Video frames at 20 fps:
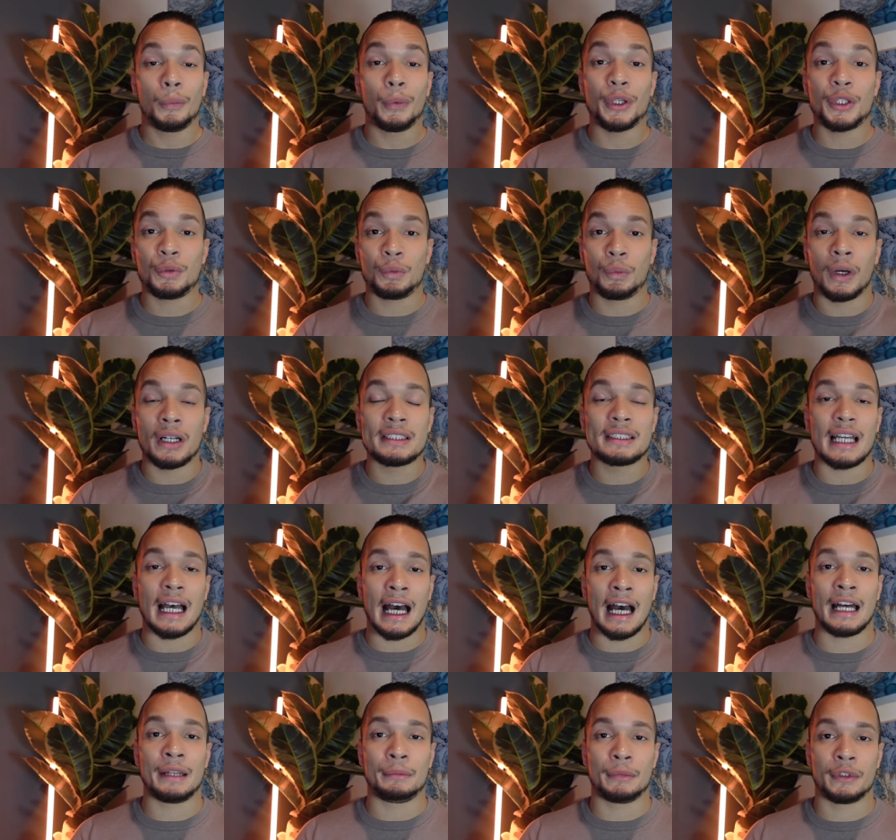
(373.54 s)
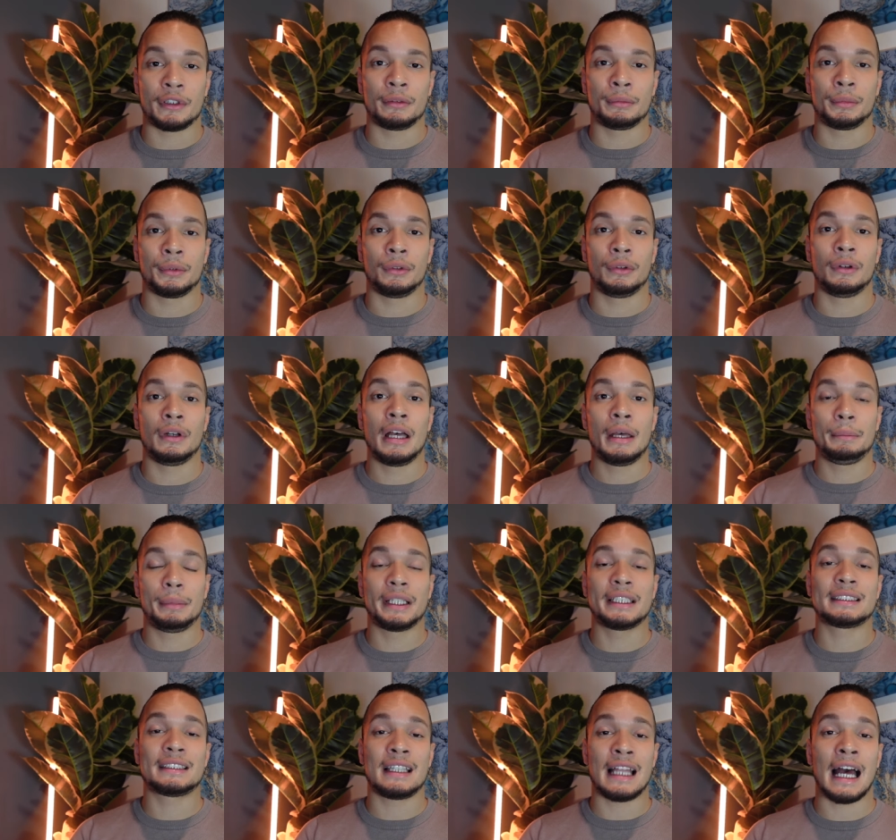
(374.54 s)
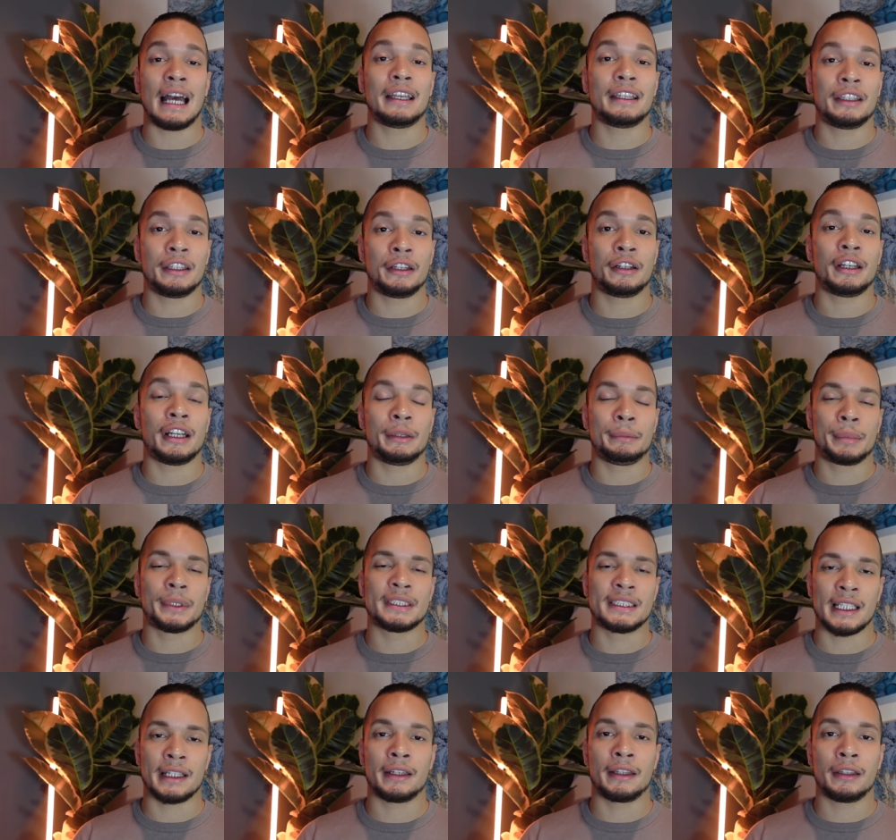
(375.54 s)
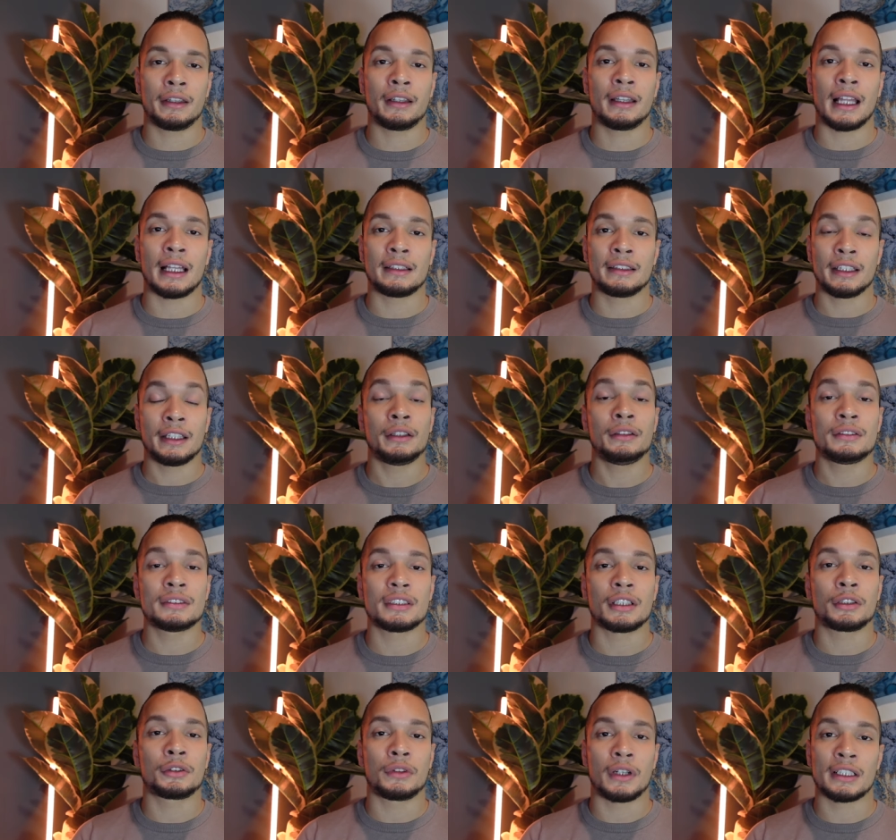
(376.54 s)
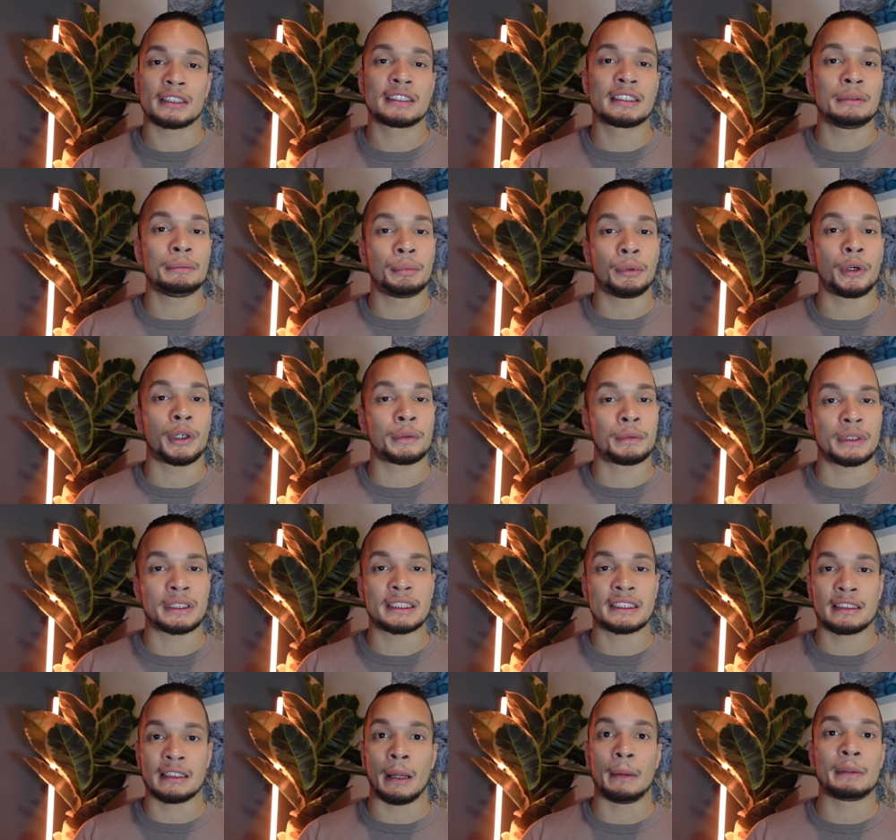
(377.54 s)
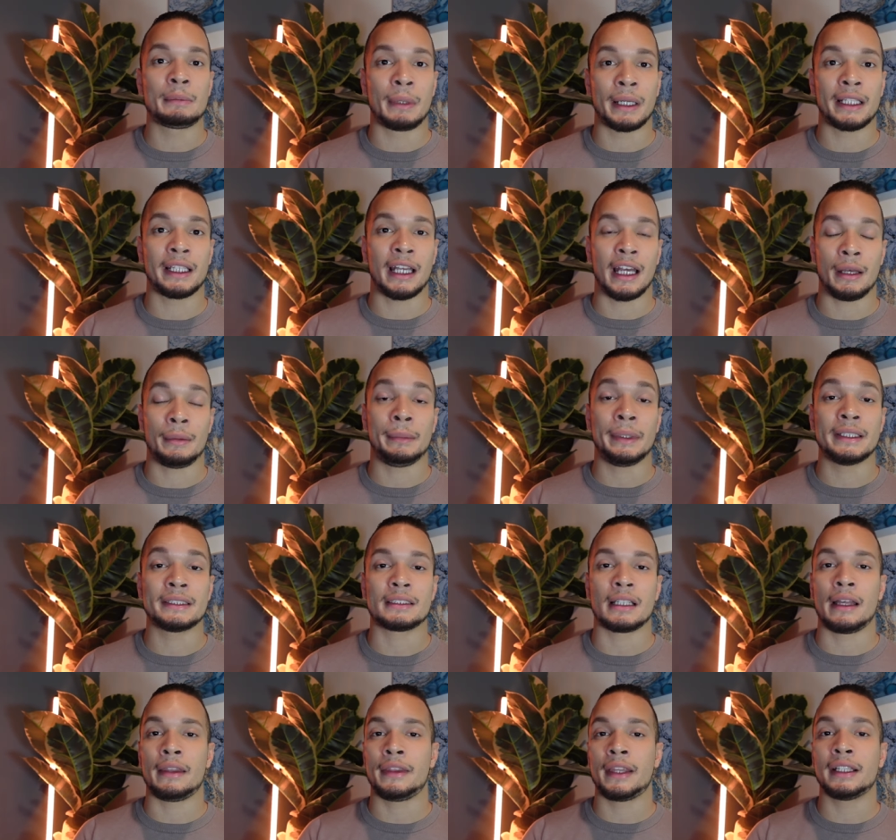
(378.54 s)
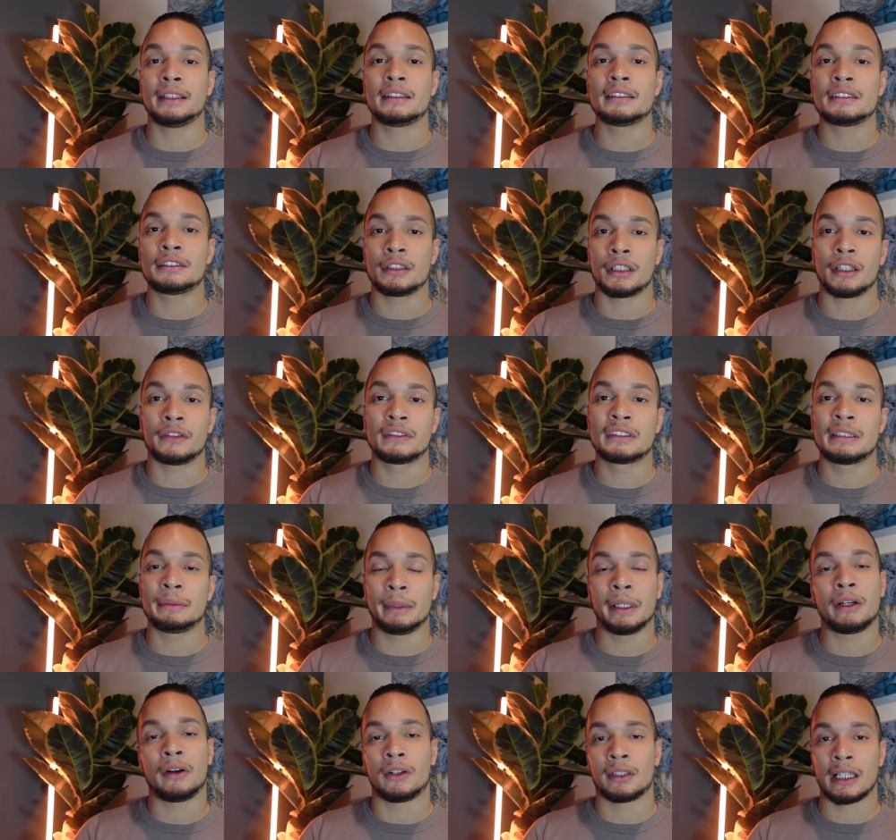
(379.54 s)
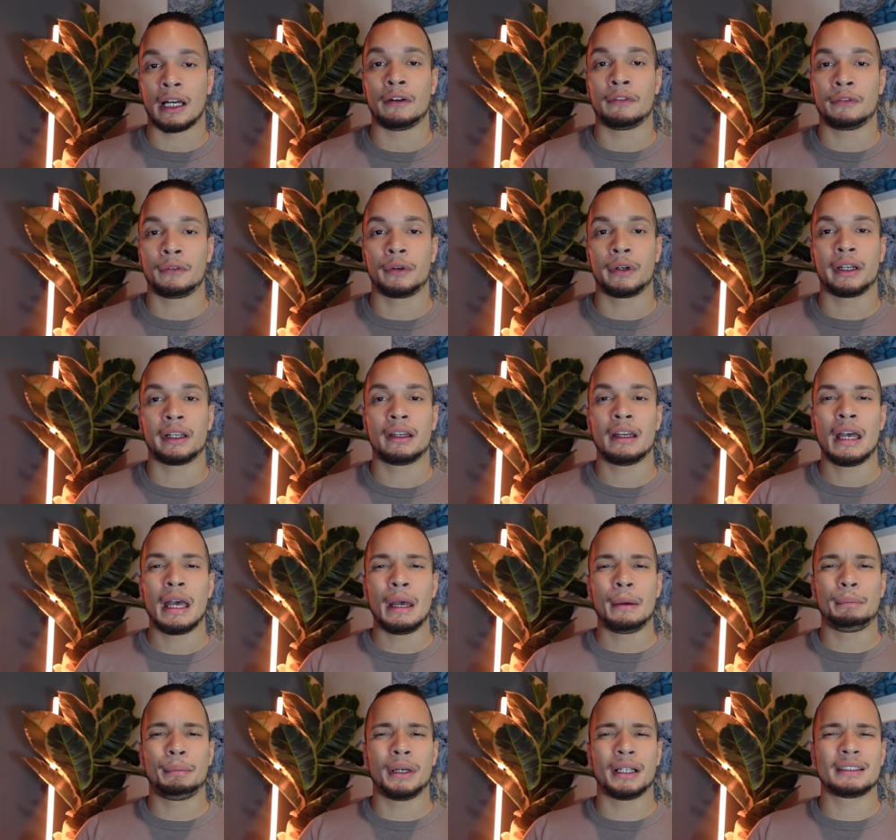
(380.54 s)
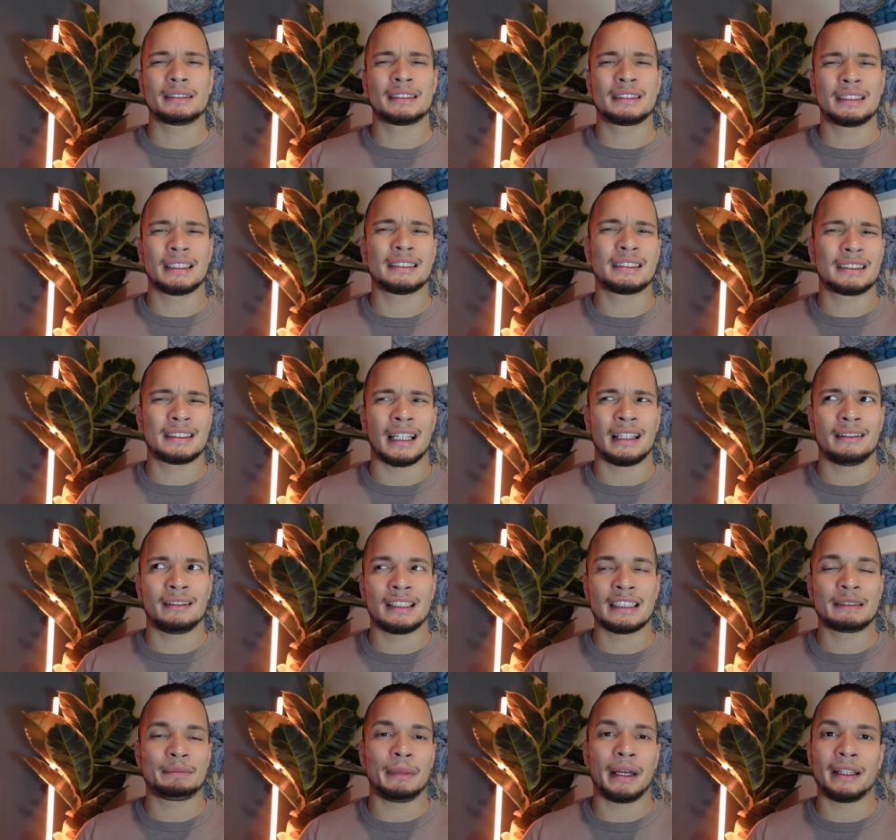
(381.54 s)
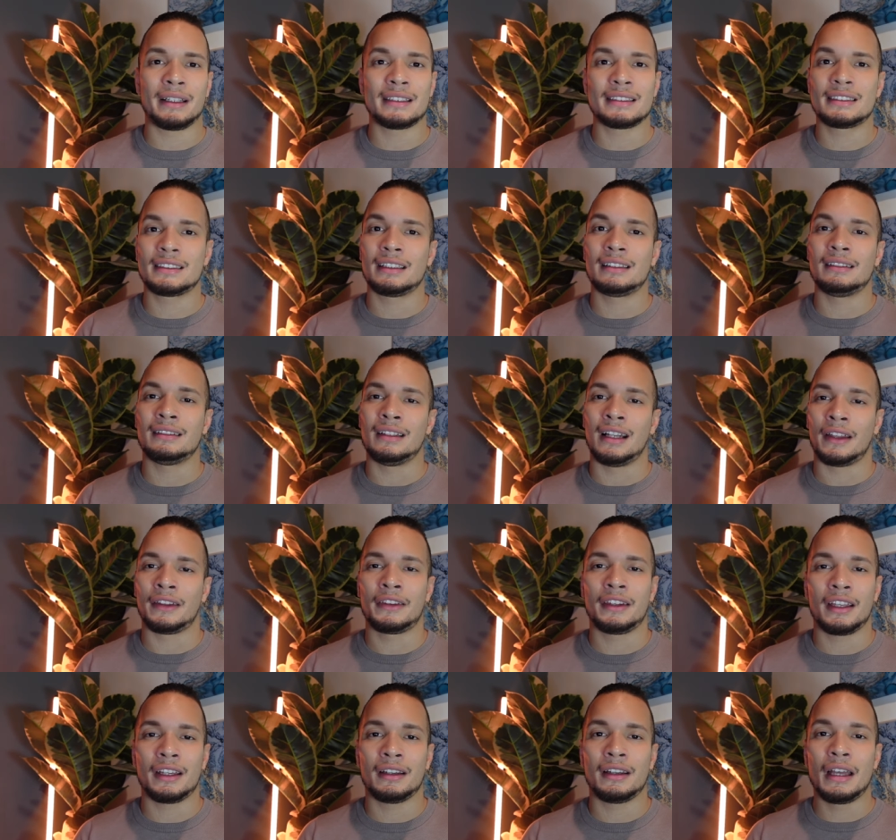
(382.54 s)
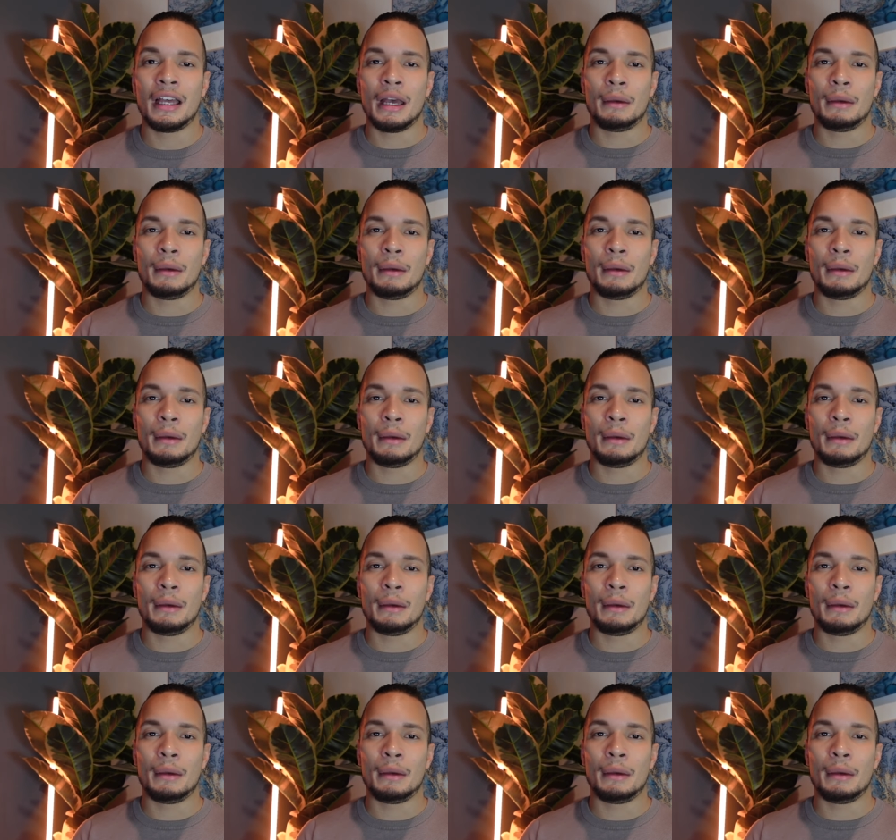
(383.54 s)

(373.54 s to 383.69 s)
which was admirable because that year in particular, Latinos across the board were snubbed by the Emmys and they deserved to be called out for it. But since then, this man has done nothing